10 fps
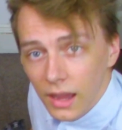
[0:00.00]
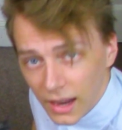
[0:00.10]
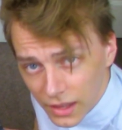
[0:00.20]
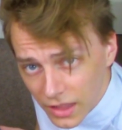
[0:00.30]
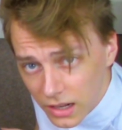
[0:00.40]

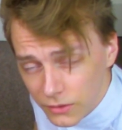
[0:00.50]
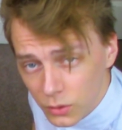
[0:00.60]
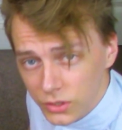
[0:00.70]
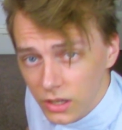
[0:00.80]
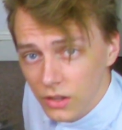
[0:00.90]
At the end of your
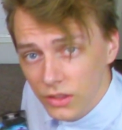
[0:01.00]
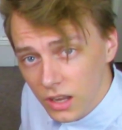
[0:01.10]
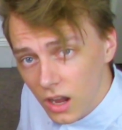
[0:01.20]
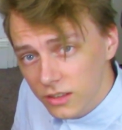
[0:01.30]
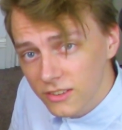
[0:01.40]
turn, the
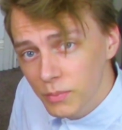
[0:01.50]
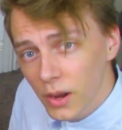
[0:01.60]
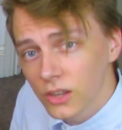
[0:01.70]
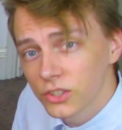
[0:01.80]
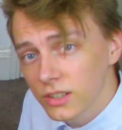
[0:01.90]
cards you
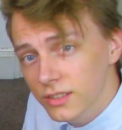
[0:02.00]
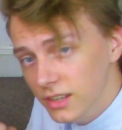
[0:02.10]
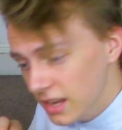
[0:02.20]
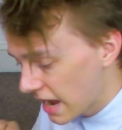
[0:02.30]
purchased